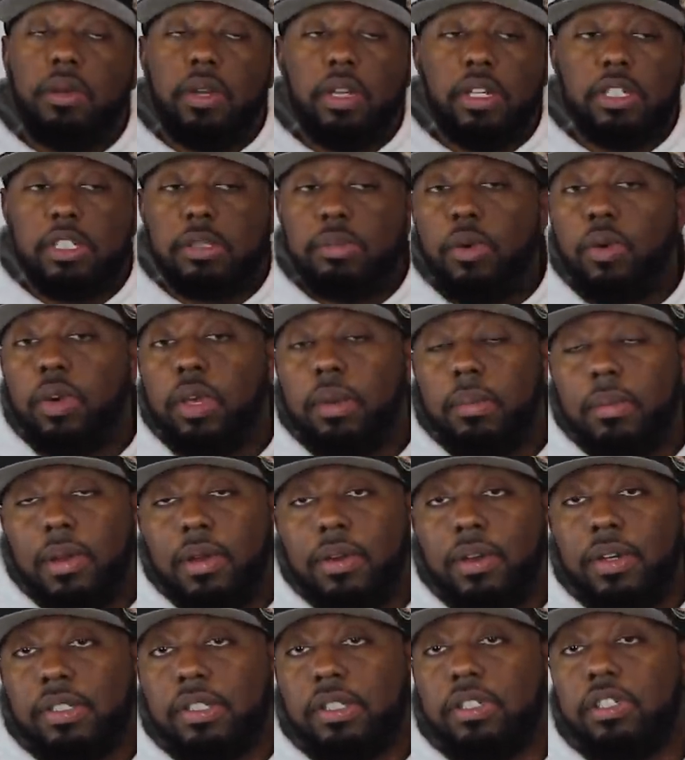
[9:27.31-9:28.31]
You get smoke and
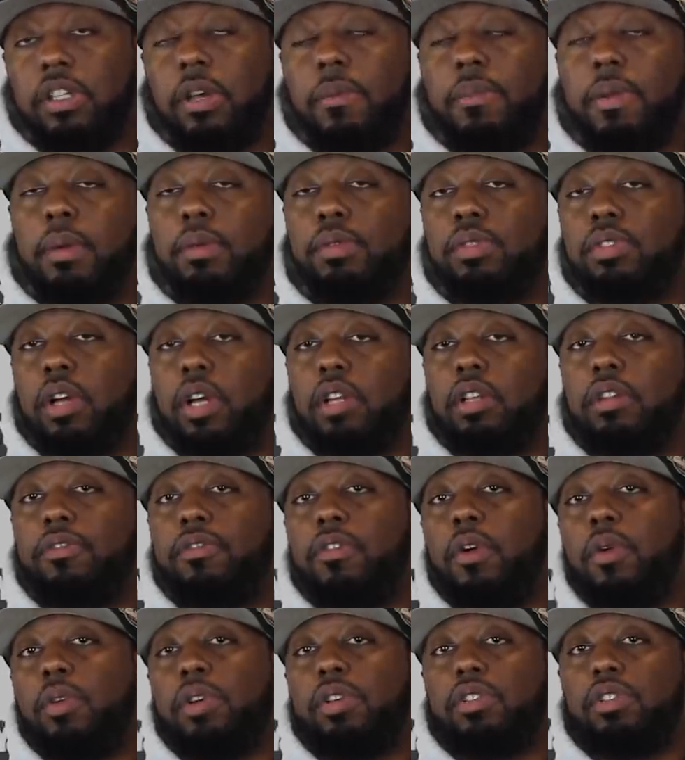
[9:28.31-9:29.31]
mirrors, and some people start to
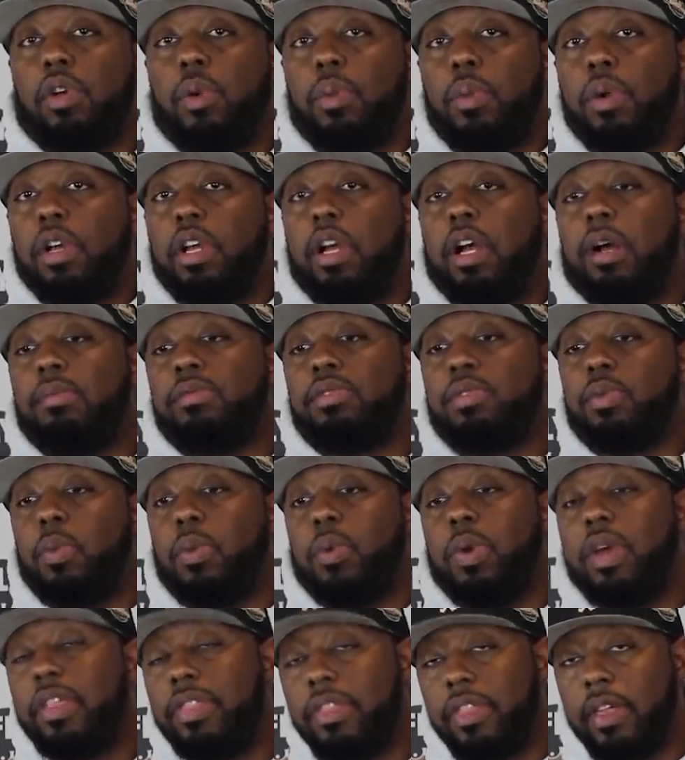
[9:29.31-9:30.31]
focus on what comes
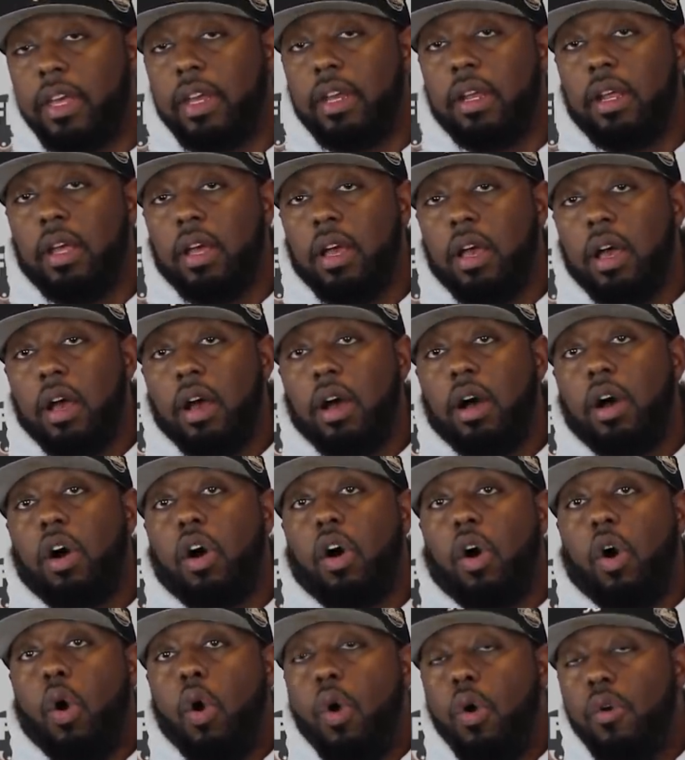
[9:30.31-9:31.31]
with it
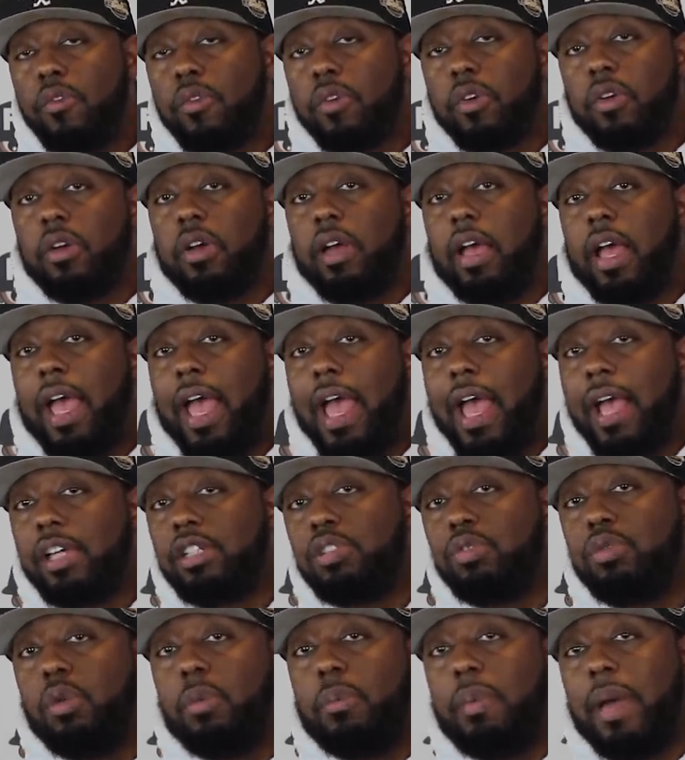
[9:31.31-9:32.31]
over
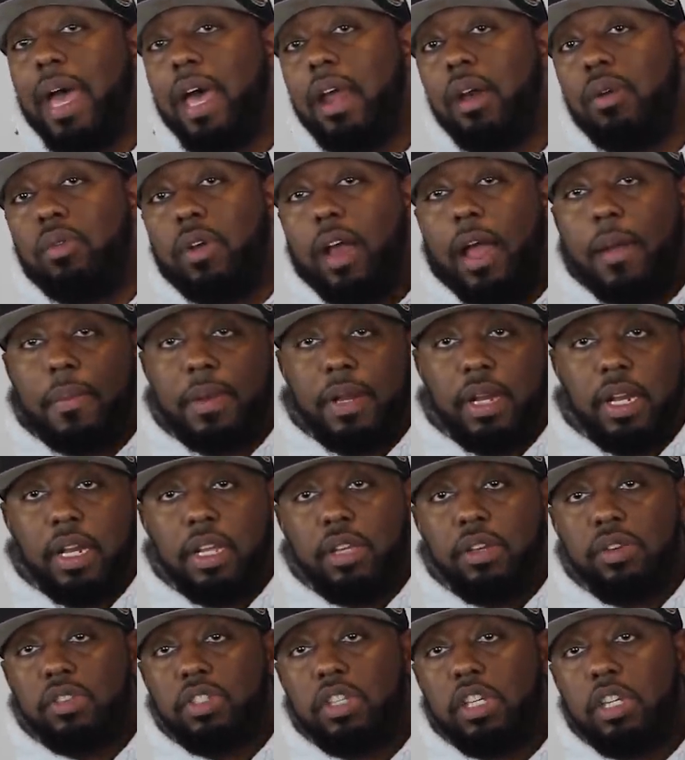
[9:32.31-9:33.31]
actual battle rapping, and
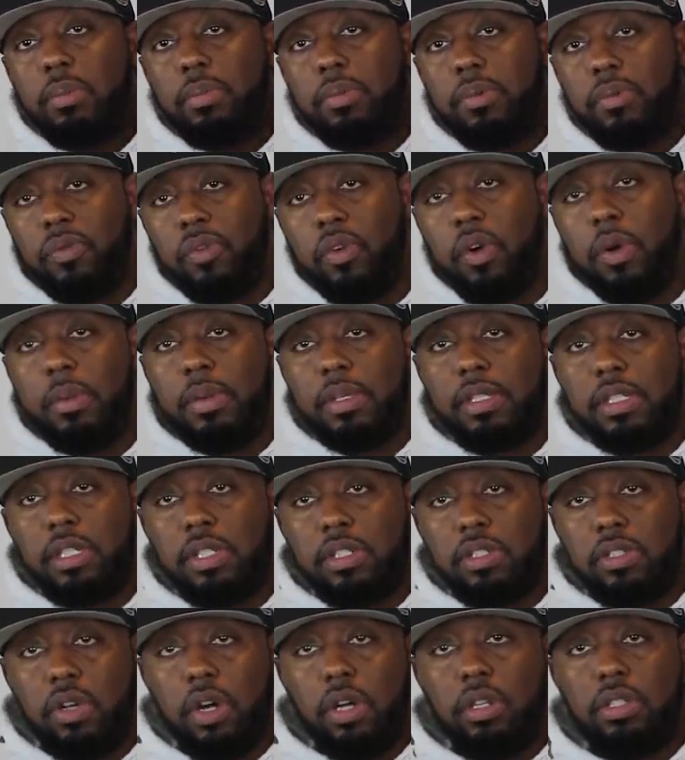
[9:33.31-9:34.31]
then you'll see the
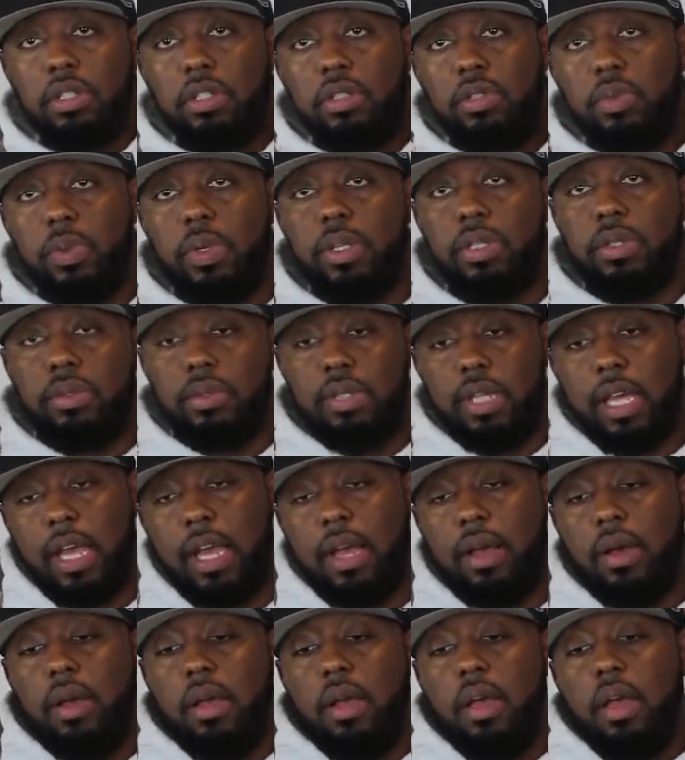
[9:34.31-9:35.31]
performances start to dwindle
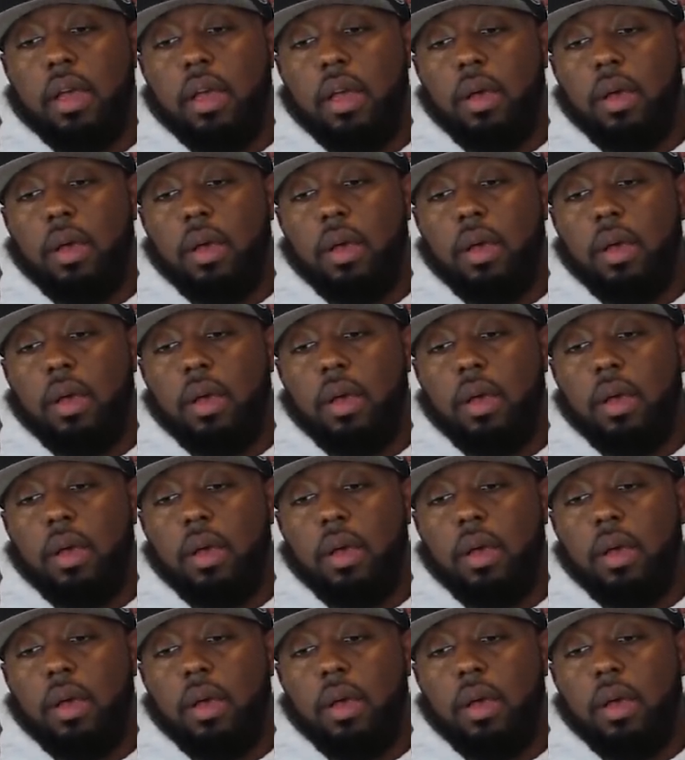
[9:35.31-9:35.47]
down.